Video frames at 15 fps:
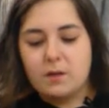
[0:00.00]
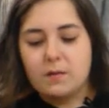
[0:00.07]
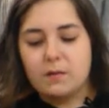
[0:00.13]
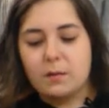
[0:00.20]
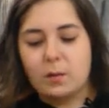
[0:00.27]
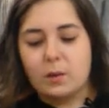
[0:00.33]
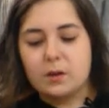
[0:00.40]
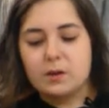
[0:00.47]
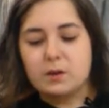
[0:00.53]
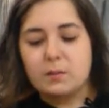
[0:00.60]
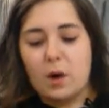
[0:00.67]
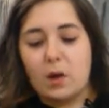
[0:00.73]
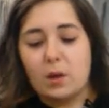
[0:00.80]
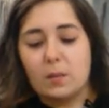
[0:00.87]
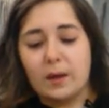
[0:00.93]
for
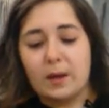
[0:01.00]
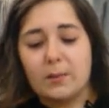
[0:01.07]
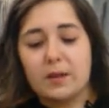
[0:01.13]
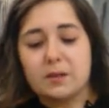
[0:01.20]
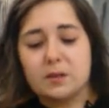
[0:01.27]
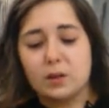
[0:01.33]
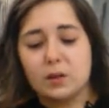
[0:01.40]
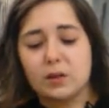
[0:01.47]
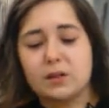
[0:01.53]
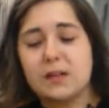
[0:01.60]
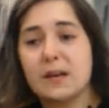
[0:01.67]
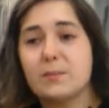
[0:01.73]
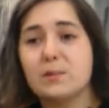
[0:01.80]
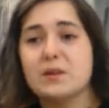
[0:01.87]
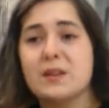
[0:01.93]
smaller babies. So your
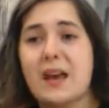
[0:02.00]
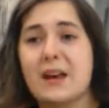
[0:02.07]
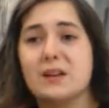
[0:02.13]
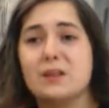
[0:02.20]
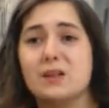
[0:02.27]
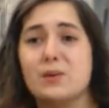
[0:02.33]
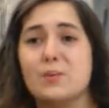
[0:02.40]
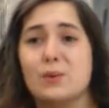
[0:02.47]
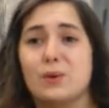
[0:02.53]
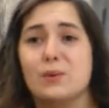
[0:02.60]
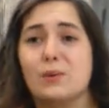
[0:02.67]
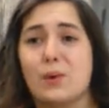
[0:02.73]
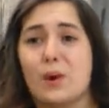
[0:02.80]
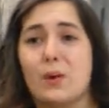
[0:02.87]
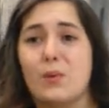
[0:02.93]
diapers actually will
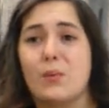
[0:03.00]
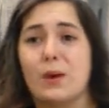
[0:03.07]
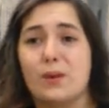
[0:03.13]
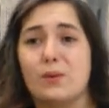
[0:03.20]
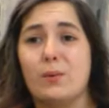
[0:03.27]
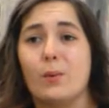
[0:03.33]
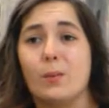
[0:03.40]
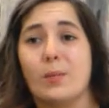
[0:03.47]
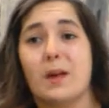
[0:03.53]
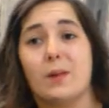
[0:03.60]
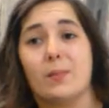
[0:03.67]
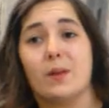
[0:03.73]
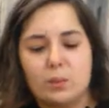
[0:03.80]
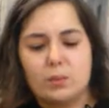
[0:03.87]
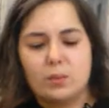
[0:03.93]
grow with your
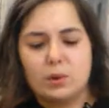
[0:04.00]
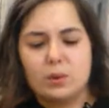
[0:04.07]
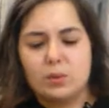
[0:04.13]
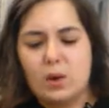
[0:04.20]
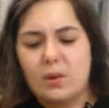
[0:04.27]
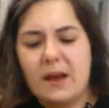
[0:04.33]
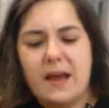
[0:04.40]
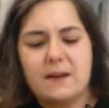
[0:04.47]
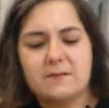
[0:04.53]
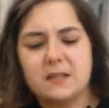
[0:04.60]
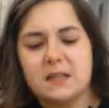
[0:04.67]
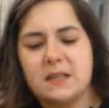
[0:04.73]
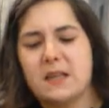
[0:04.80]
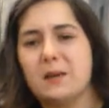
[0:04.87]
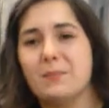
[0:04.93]
baby. You don't have to
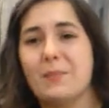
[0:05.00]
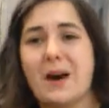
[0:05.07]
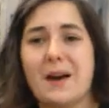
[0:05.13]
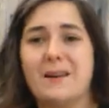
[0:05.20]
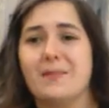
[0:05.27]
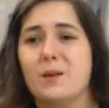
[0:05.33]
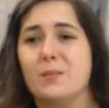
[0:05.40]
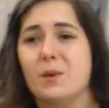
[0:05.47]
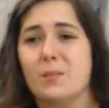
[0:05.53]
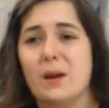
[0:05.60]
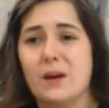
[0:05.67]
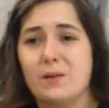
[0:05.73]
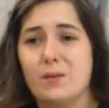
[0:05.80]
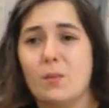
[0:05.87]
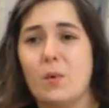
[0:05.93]
keep buying them. You
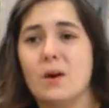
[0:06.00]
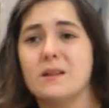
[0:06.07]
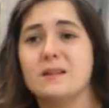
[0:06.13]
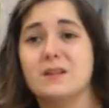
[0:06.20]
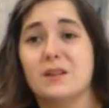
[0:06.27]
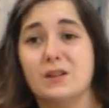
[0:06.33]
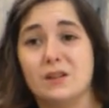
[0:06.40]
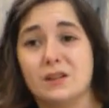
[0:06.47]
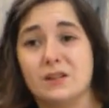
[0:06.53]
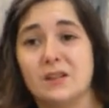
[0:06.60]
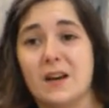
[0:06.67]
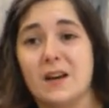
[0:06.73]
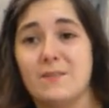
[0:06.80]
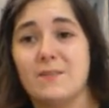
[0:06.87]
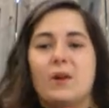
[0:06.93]
buy them once and you're
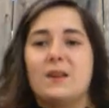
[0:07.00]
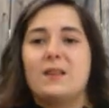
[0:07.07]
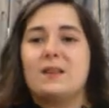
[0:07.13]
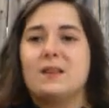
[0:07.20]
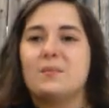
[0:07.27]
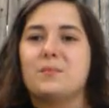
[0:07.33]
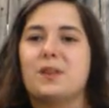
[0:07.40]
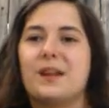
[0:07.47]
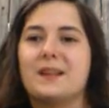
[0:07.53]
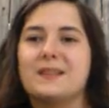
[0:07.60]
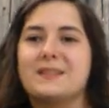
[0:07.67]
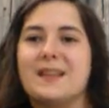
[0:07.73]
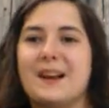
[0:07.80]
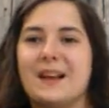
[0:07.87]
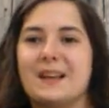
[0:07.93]
done. One of the complaints
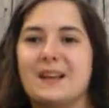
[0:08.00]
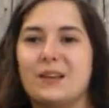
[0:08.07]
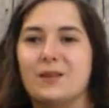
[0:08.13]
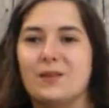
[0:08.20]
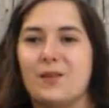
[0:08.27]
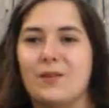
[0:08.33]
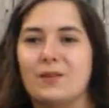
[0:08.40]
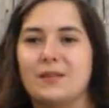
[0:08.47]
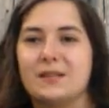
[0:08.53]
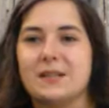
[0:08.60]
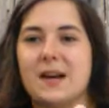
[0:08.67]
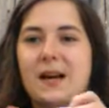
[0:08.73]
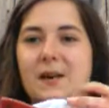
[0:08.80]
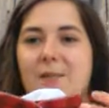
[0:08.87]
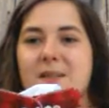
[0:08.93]
that I hear all the
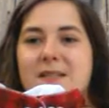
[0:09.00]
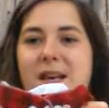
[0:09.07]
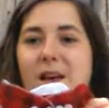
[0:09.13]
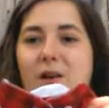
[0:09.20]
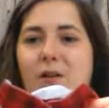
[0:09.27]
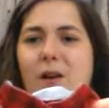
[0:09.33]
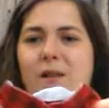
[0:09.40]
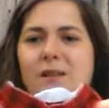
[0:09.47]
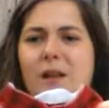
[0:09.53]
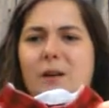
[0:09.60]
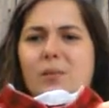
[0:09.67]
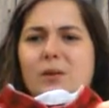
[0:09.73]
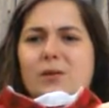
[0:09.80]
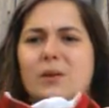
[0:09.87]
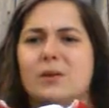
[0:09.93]
time is that cloth
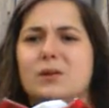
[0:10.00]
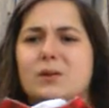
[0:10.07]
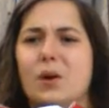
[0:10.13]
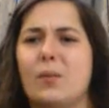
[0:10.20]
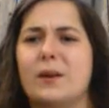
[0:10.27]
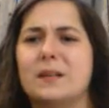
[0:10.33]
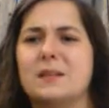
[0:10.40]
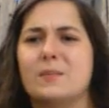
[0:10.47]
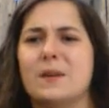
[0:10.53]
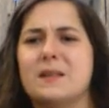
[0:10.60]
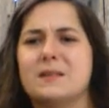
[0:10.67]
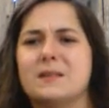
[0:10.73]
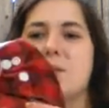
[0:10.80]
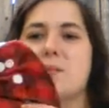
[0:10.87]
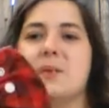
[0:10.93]
diapers are so
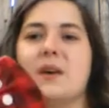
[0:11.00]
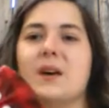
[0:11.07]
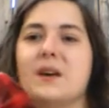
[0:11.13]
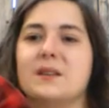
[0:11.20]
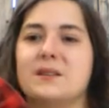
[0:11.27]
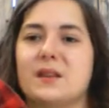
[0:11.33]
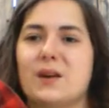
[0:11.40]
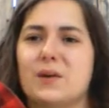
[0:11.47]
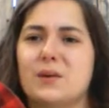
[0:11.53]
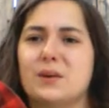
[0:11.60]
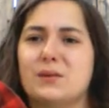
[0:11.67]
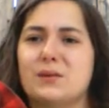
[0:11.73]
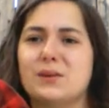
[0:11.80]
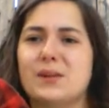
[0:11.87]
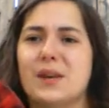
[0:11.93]
expensive, because they're
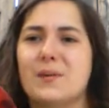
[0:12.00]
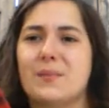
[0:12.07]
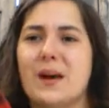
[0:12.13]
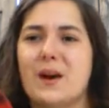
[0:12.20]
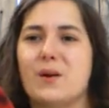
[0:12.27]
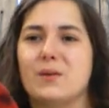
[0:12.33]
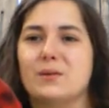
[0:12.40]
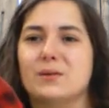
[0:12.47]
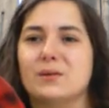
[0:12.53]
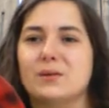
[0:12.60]
usually about